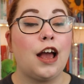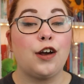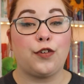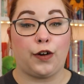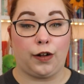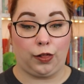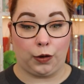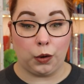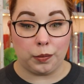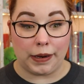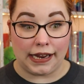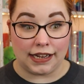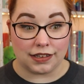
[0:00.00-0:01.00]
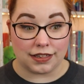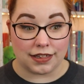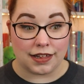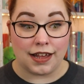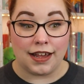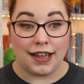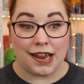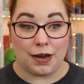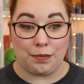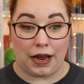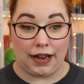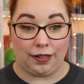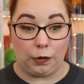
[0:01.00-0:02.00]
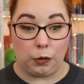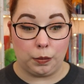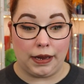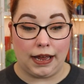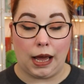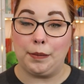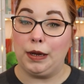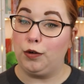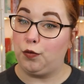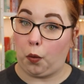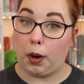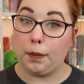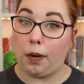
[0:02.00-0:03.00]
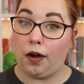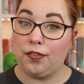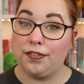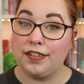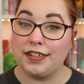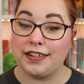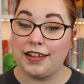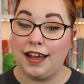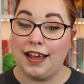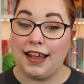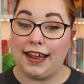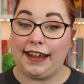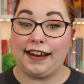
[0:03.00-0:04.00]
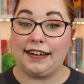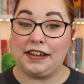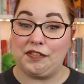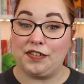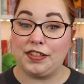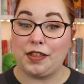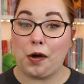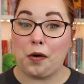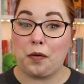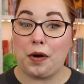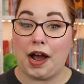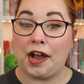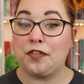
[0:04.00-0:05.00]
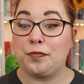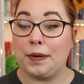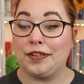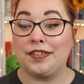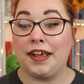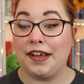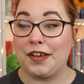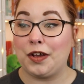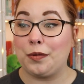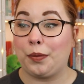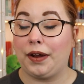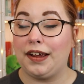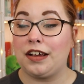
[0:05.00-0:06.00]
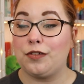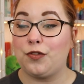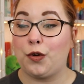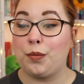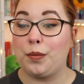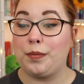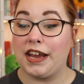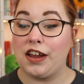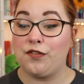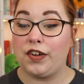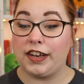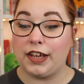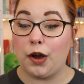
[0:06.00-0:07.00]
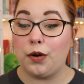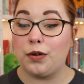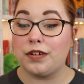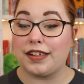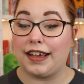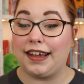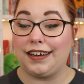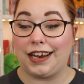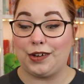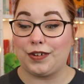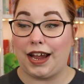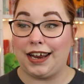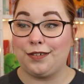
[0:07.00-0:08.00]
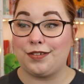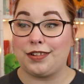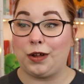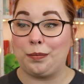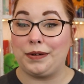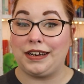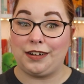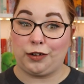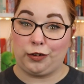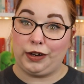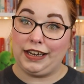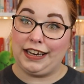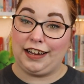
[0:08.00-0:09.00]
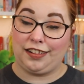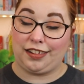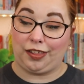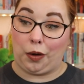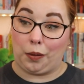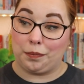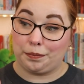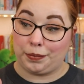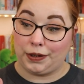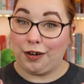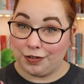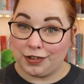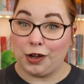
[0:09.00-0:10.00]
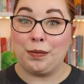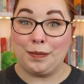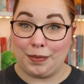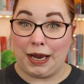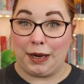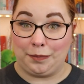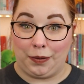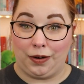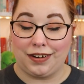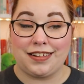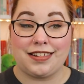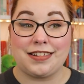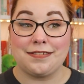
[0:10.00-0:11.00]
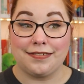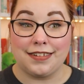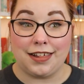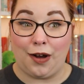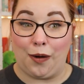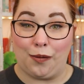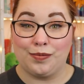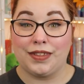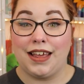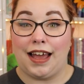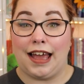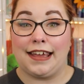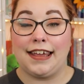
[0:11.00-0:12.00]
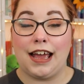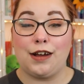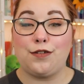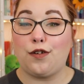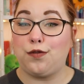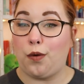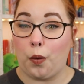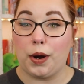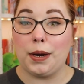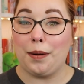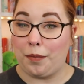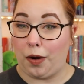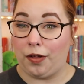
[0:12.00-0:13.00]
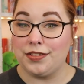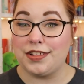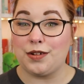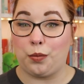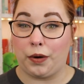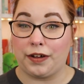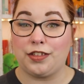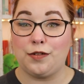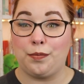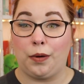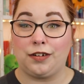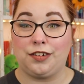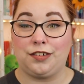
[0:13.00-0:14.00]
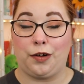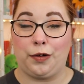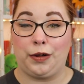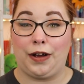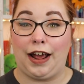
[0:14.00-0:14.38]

for a little bit, and by a little bit, I mean 4 months, and even though I've been taking a break from making videos and I've kind of still been in a reading slump, I've still been buying books. So, I have 4 months worth of books to show you